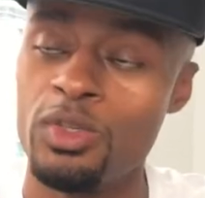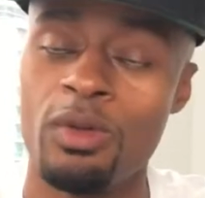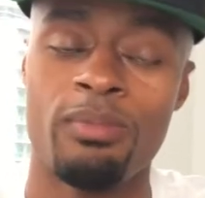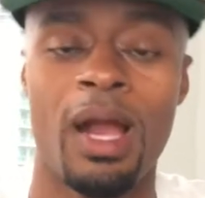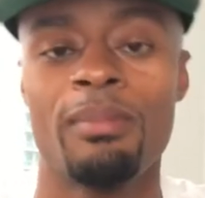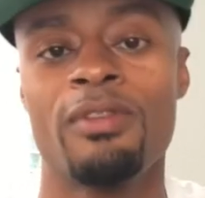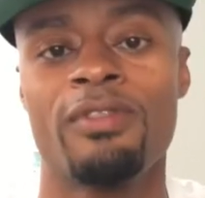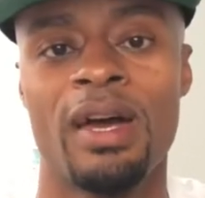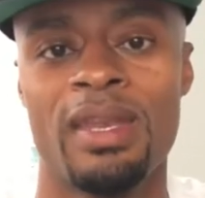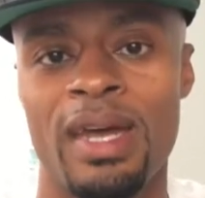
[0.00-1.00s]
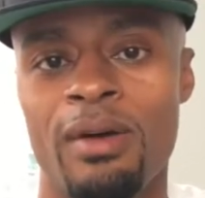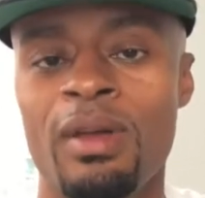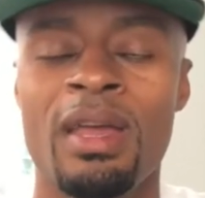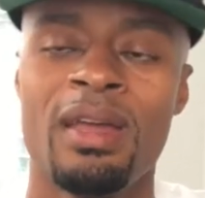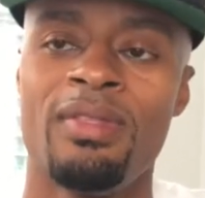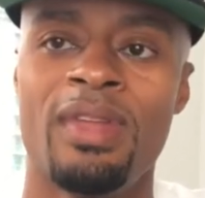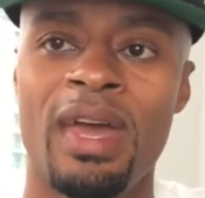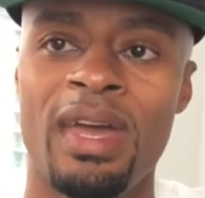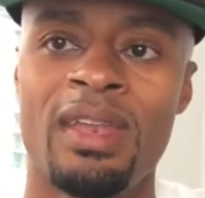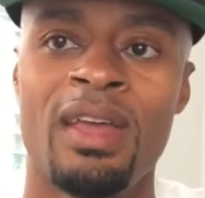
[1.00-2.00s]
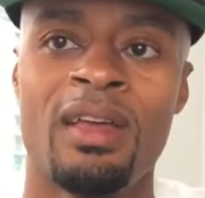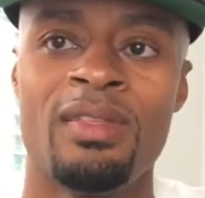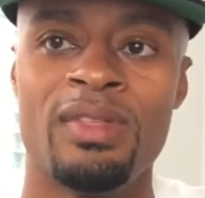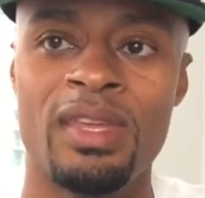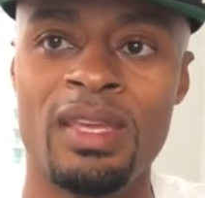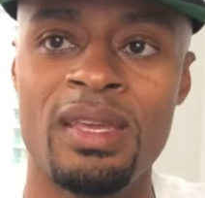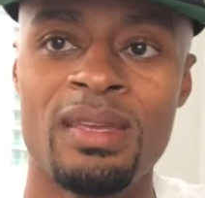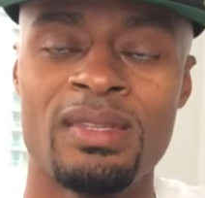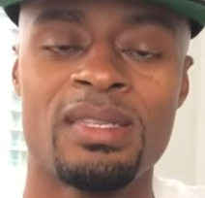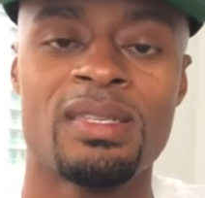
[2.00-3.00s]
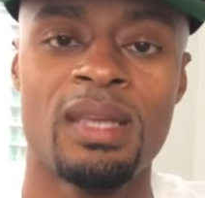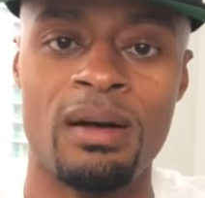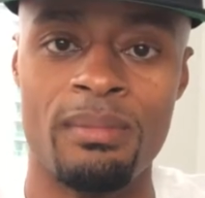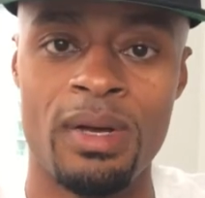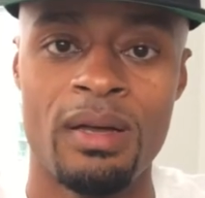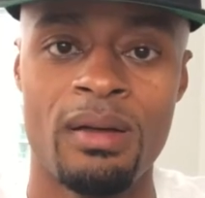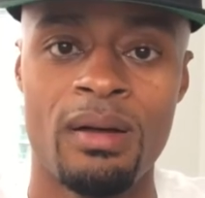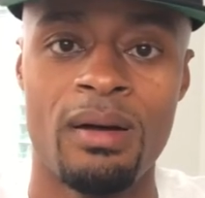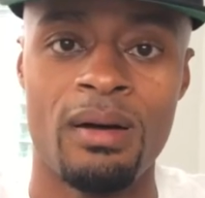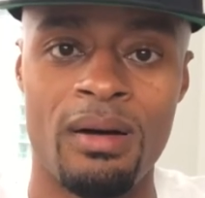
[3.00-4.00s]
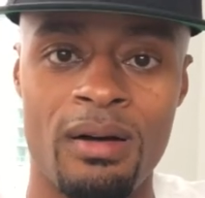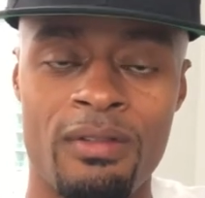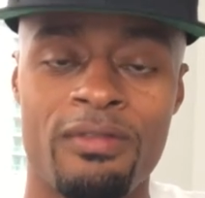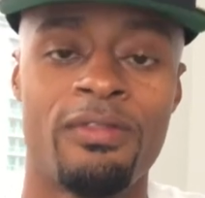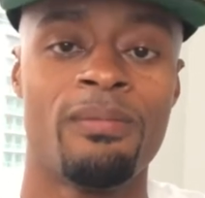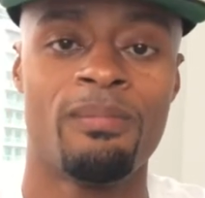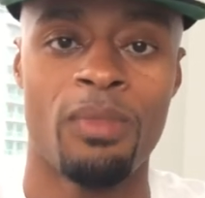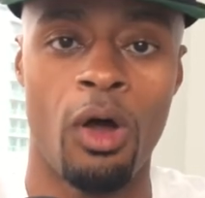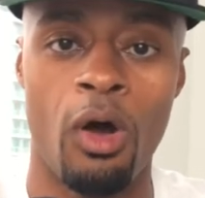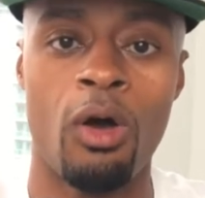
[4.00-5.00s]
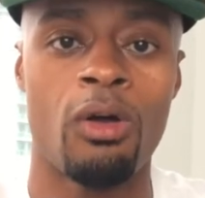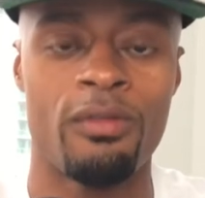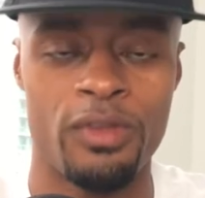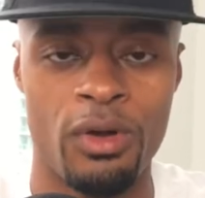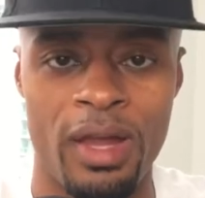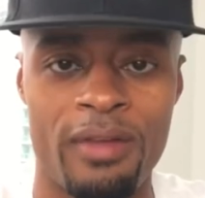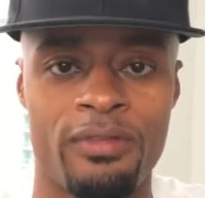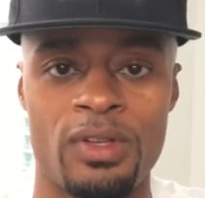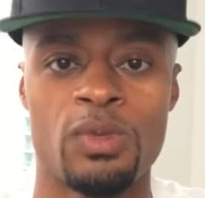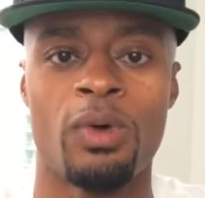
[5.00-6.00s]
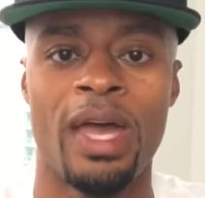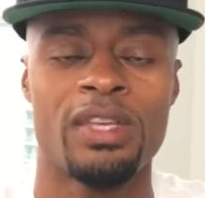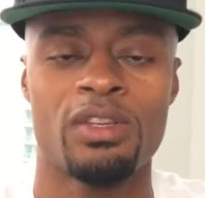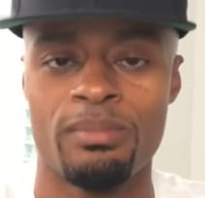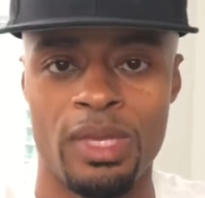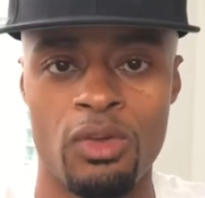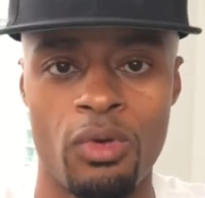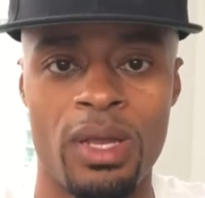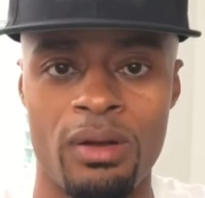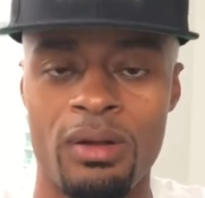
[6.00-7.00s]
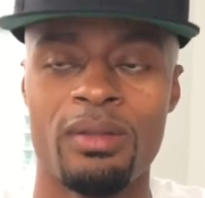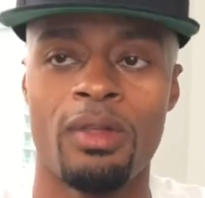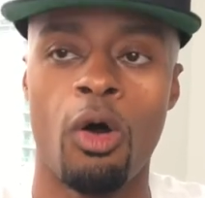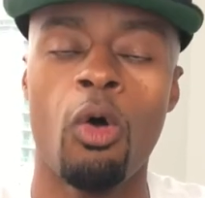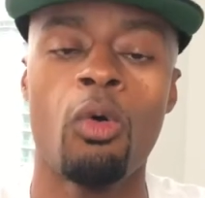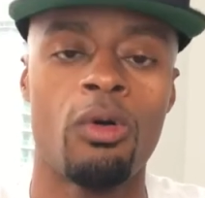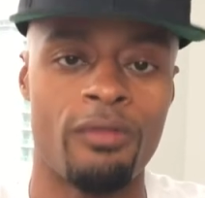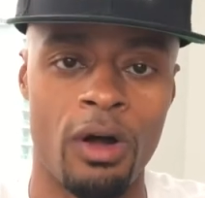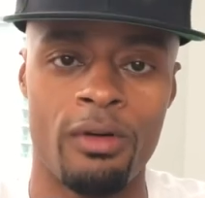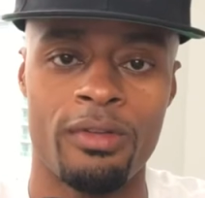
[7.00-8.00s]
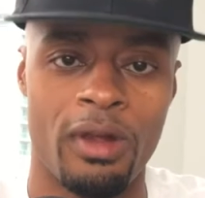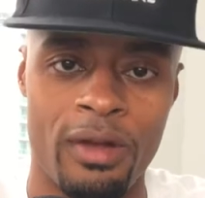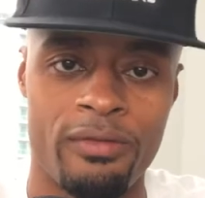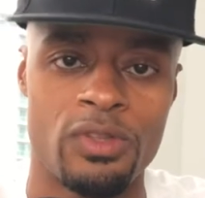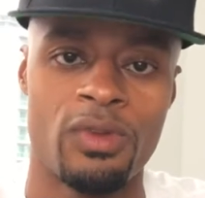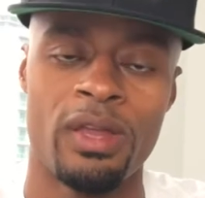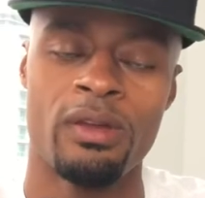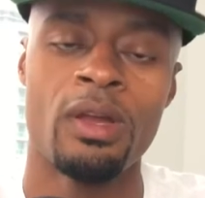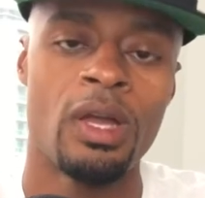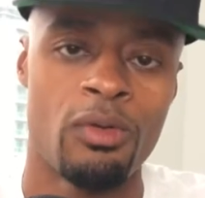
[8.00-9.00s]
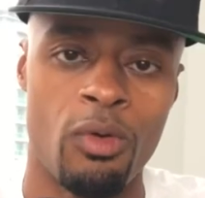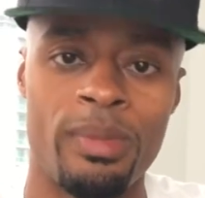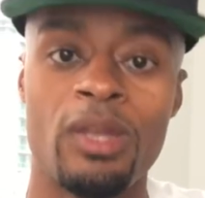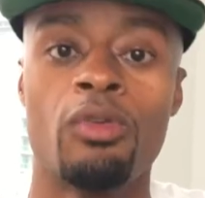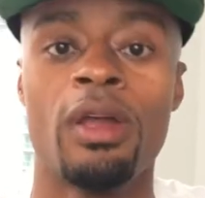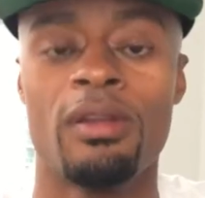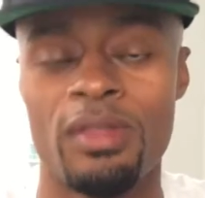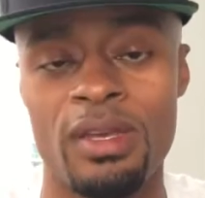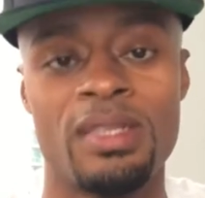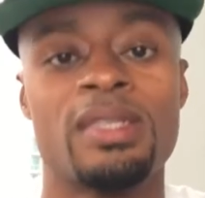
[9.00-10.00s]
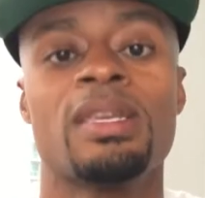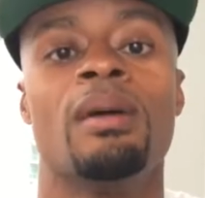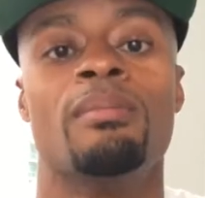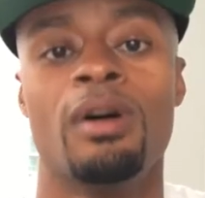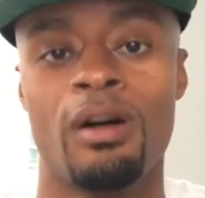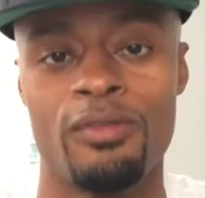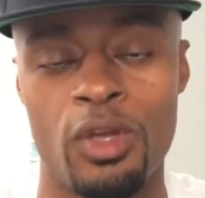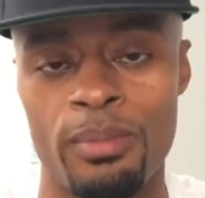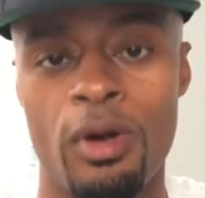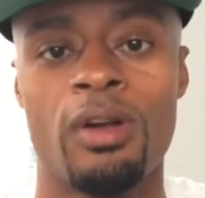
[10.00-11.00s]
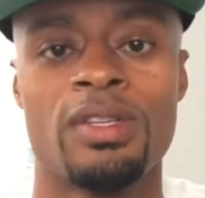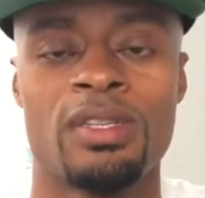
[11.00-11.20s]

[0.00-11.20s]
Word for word: You can probably find out that the sum of all of your efforts will actually be greater, the whole of all of your efforts, rather, will be greater than the sum of your parts.